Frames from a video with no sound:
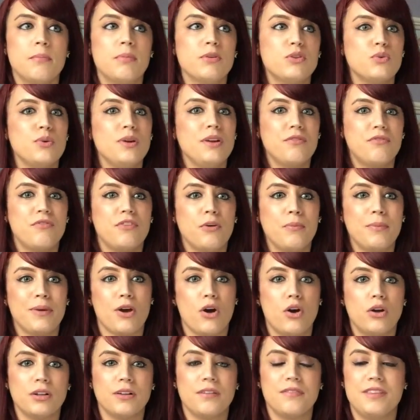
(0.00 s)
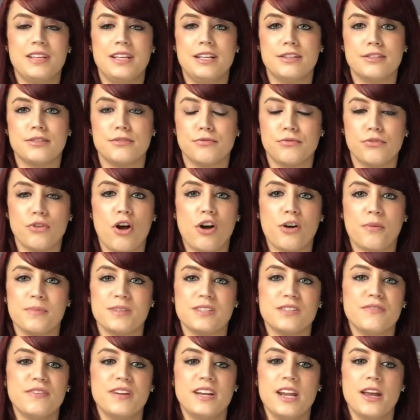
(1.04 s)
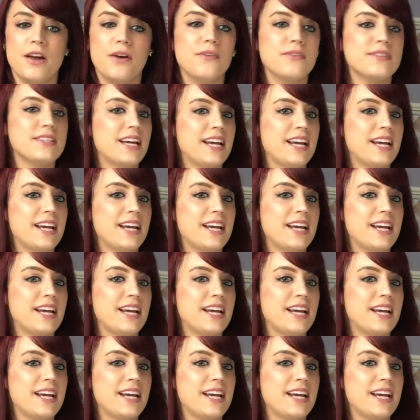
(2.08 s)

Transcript: Between filming all of these Vlogmas videos,